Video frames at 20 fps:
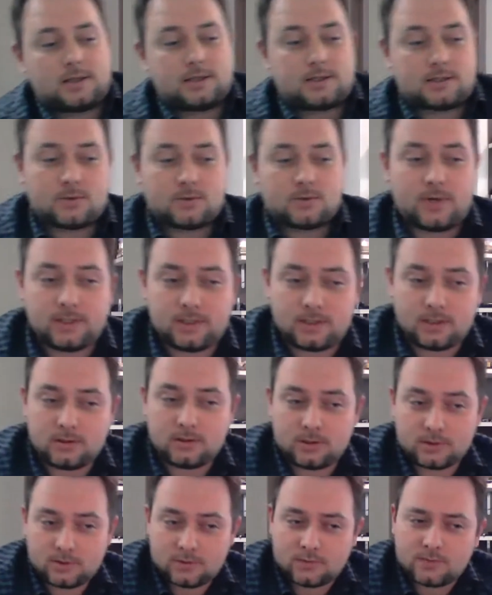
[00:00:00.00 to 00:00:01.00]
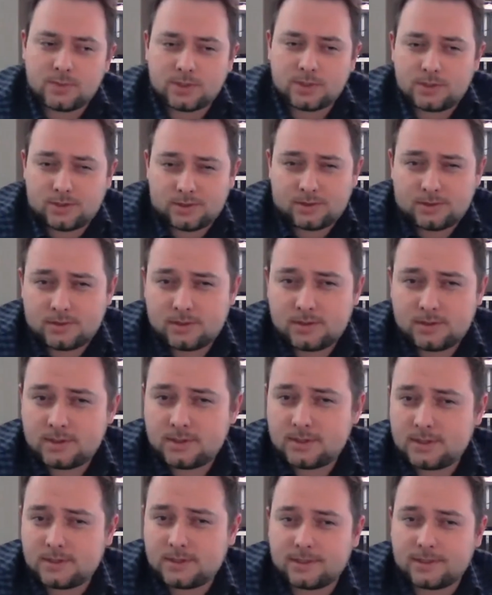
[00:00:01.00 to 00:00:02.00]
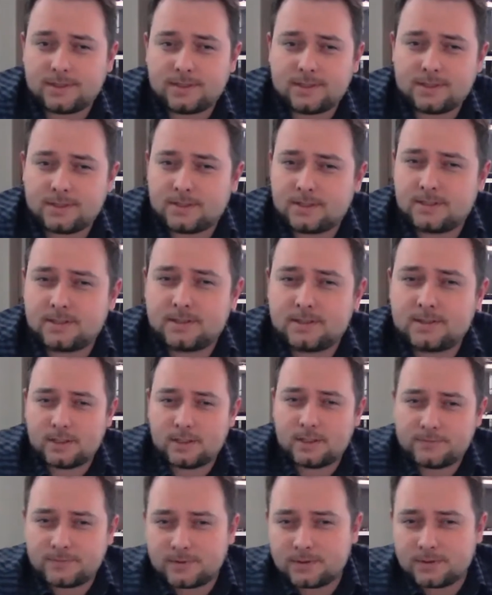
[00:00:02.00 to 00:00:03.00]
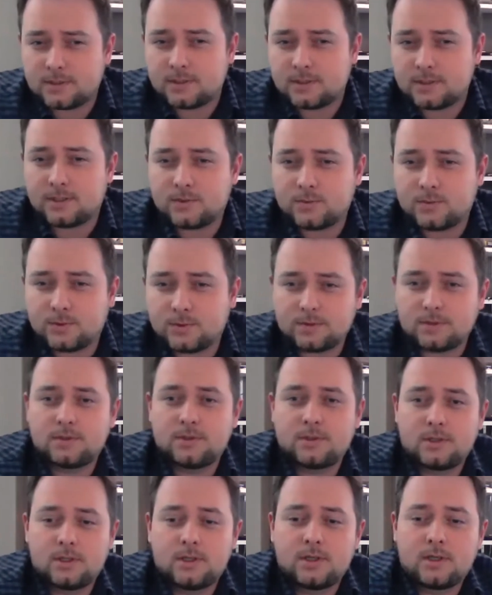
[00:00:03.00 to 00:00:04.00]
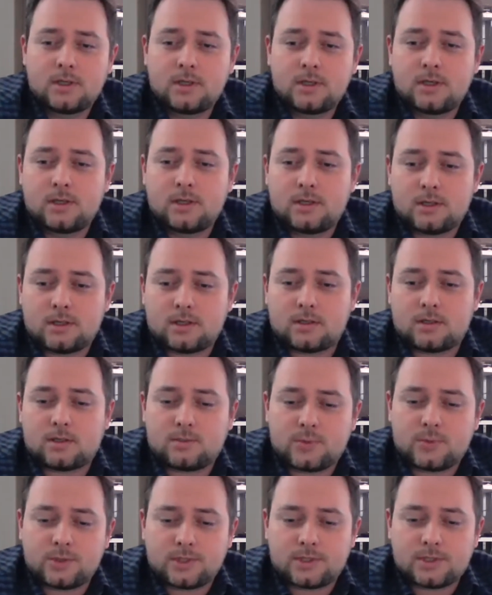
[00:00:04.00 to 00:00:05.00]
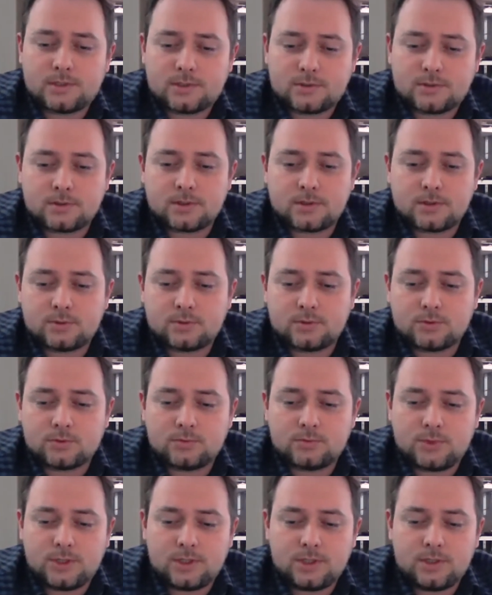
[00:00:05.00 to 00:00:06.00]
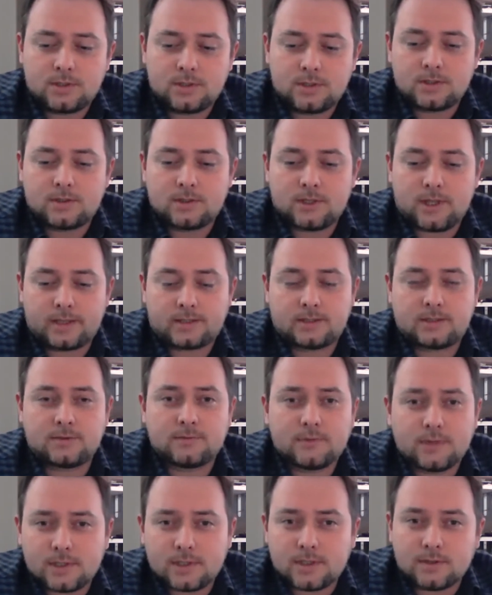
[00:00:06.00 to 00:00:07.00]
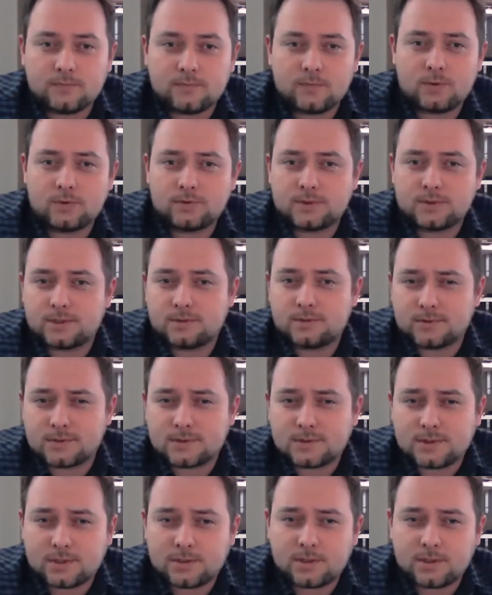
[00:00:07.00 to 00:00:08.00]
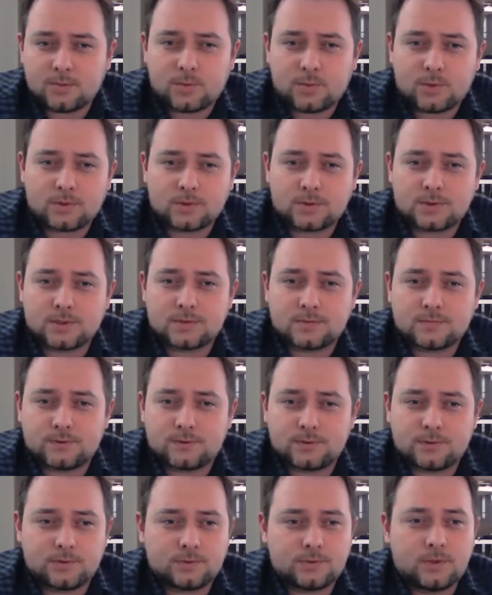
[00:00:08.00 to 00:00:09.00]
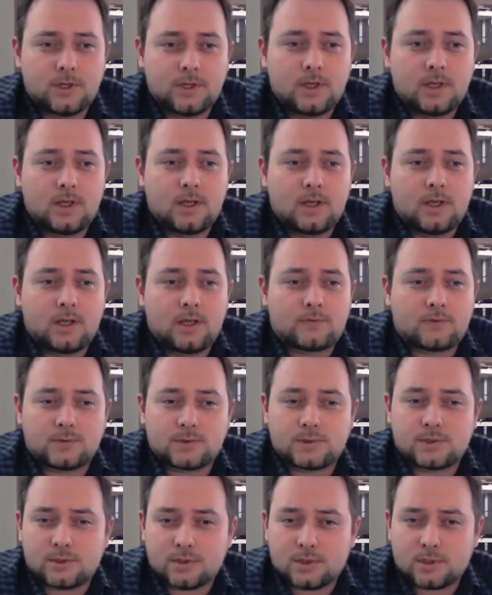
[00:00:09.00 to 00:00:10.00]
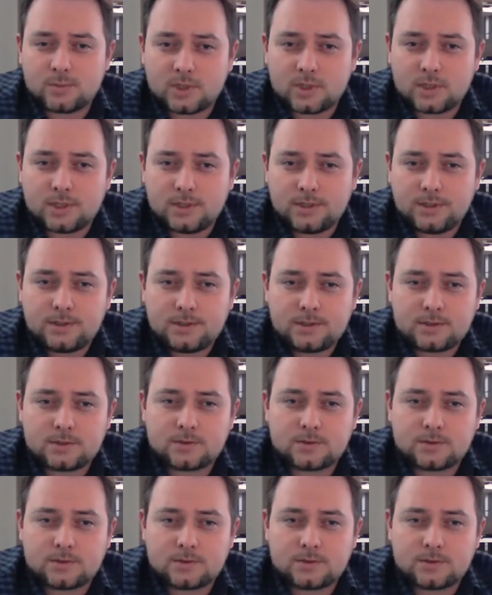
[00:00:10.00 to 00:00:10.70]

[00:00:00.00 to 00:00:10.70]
It's quite a lot of material, and definitely it will be necessary to be actively involved in the studying process for you from the early beginning.